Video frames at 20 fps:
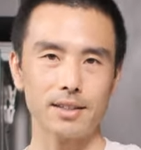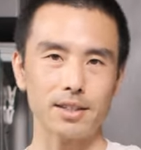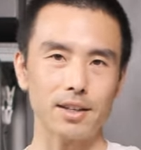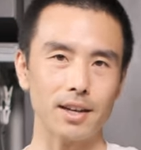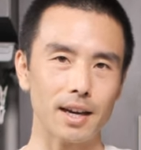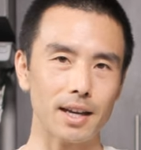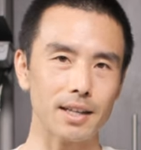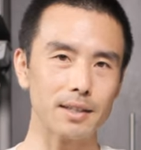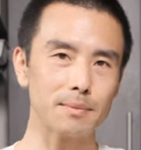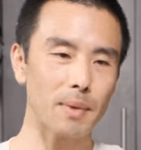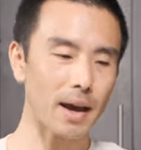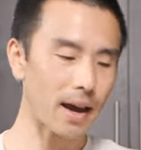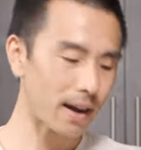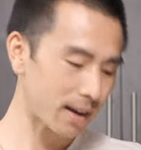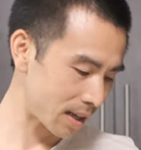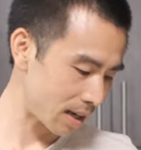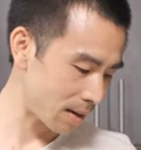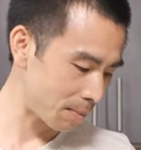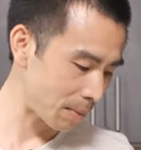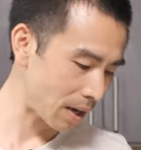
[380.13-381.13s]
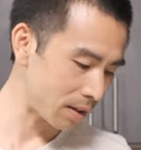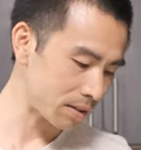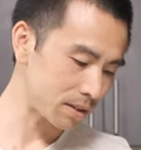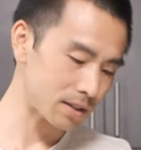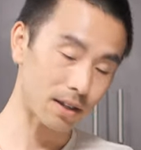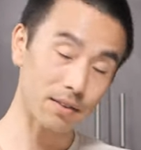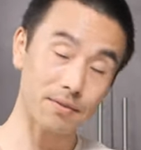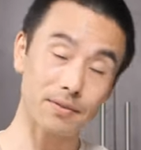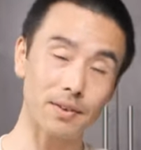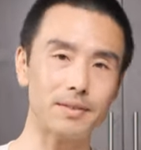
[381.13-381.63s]
See you guys back in
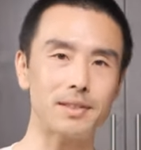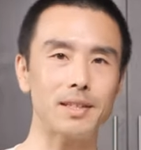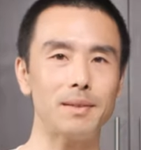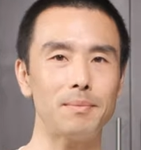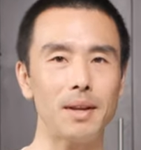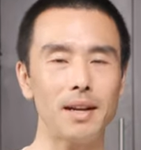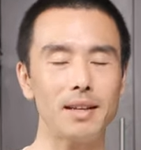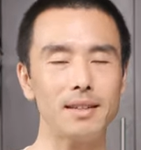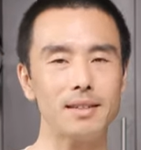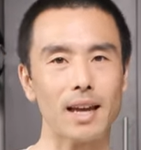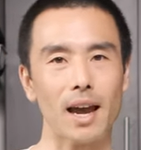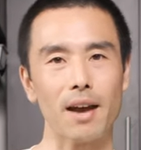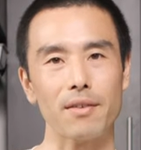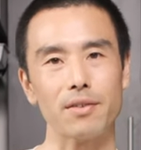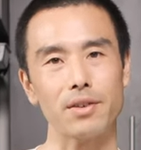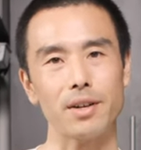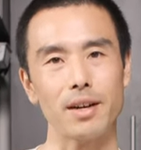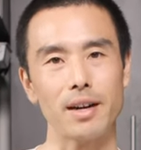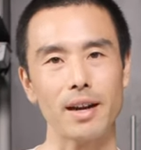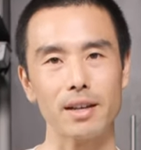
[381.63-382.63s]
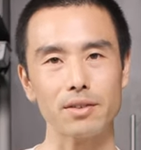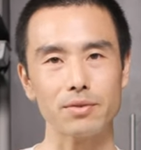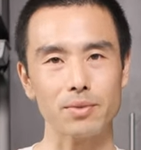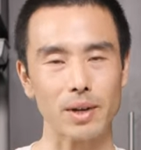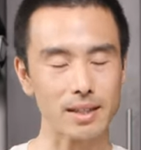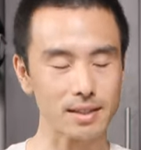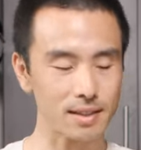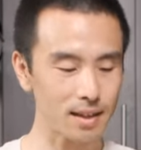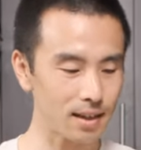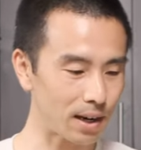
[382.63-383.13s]
about uh, 15 minutes after it has
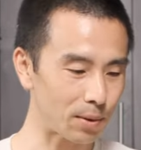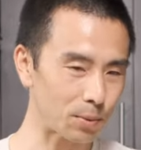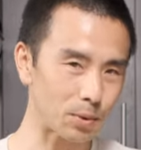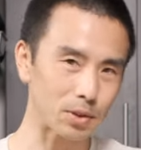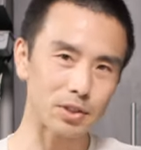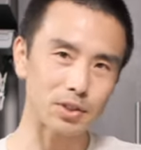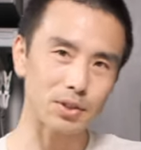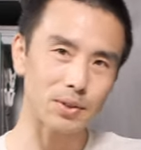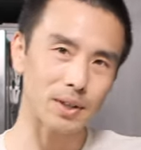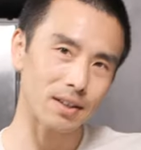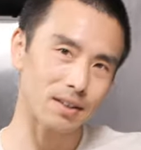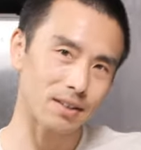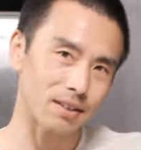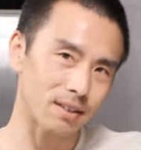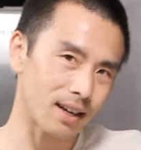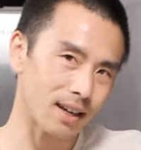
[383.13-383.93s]
rested and we'll do a little